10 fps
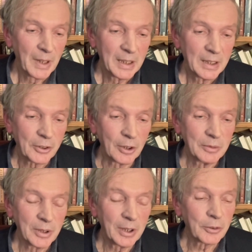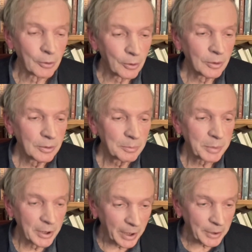So these are all
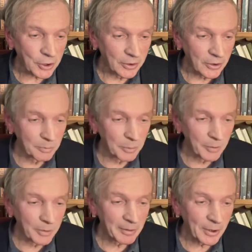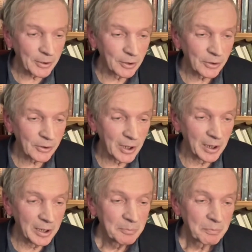predictions of morphic resonance
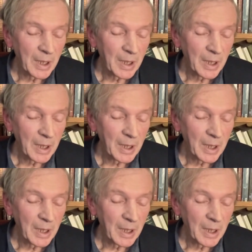theory,